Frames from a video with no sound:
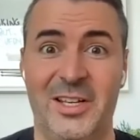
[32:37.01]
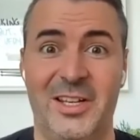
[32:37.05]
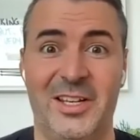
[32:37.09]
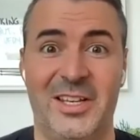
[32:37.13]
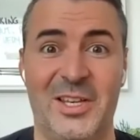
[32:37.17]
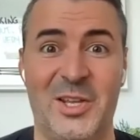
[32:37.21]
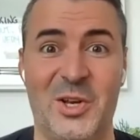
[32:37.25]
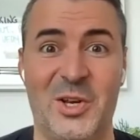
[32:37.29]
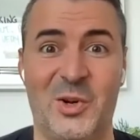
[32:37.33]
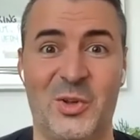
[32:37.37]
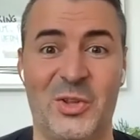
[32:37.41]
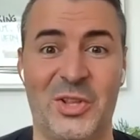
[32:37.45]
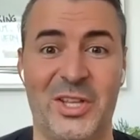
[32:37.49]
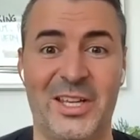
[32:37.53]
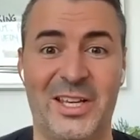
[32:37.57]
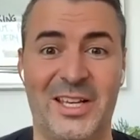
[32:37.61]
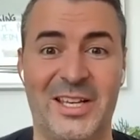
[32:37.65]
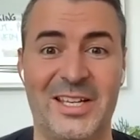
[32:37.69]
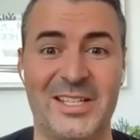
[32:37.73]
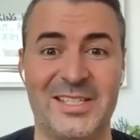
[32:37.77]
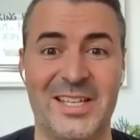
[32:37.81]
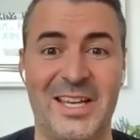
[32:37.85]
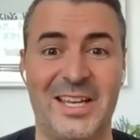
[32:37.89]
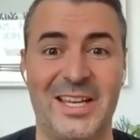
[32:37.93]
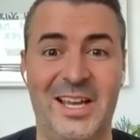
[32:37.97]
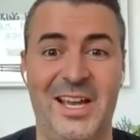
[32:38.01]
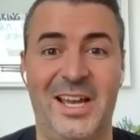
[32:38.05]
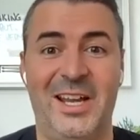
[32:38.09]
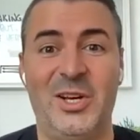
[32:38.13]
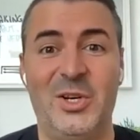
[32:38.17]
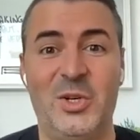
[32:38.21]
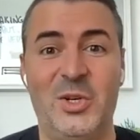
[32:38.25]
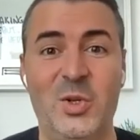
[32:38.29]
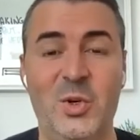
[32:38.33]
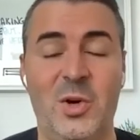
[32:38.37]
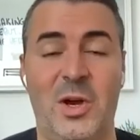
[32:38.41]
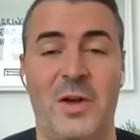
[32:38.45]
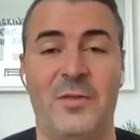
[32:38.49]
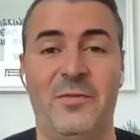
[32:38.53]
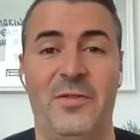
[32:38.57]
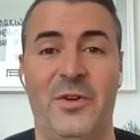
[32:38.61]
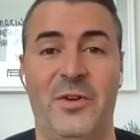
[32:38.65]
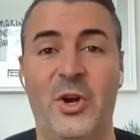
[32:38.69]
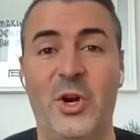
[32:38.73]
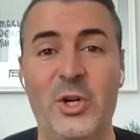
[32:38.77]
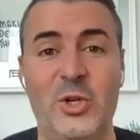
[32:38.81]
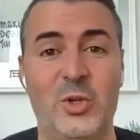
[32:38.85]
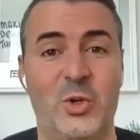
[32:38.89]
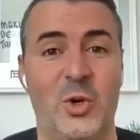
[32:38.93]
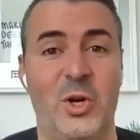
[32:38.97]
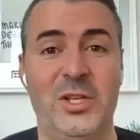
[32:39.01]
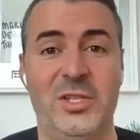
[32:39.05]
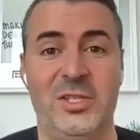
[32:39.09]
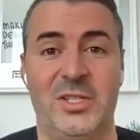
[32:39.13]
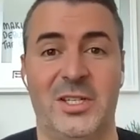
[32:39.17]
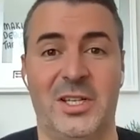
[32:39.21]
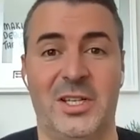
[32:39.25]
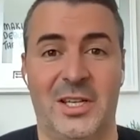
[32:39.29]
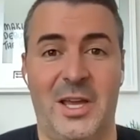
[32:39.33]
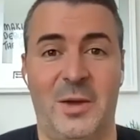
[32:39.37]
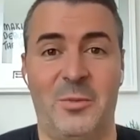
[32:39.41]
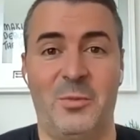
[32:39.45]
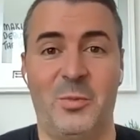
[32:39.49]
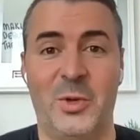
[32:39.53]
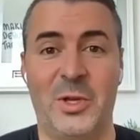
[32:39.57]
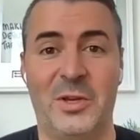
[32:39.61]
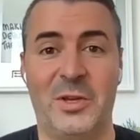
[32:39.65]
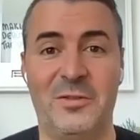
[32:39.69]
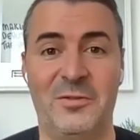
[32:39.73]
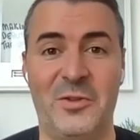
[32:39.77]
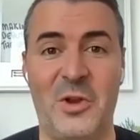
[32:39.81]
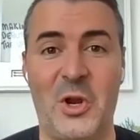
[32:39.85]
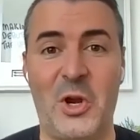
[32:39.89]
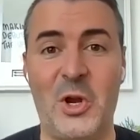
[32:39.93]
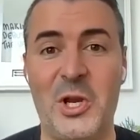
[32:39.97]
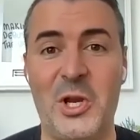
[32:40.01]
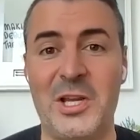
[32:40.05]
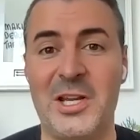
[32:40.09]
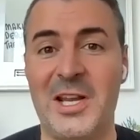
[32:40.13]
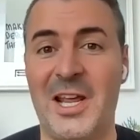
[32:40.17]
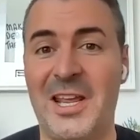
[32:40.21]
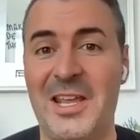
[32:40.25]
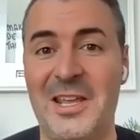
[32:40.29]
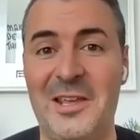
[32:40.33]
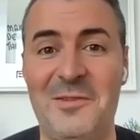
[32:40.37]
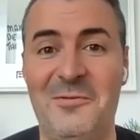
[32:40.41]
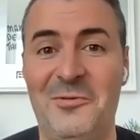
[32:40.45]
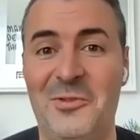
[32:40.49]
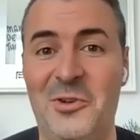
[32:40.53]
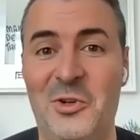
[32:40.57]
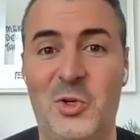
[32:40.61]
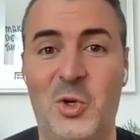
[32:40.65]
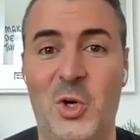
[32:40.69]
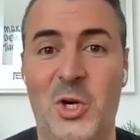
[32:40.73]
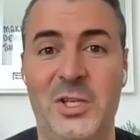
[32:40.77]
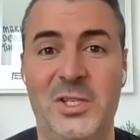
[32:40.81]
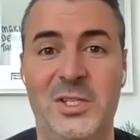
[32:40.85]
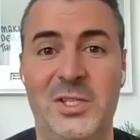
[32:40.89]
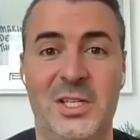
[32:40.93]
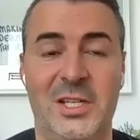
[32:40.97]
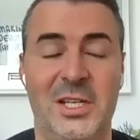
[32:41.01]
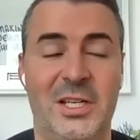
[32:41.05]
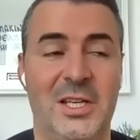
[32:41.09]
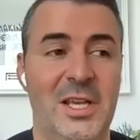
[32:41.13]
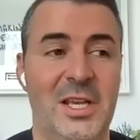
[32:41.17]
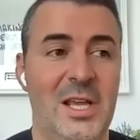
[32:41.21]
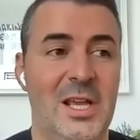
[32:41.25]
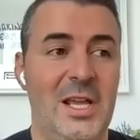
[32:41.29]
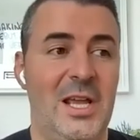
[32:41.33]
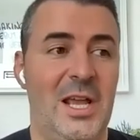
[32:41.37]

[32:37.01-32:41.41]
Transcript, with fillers: You know, like, cause I kind of do. I'm very trusting. I'm like very naive and trusting.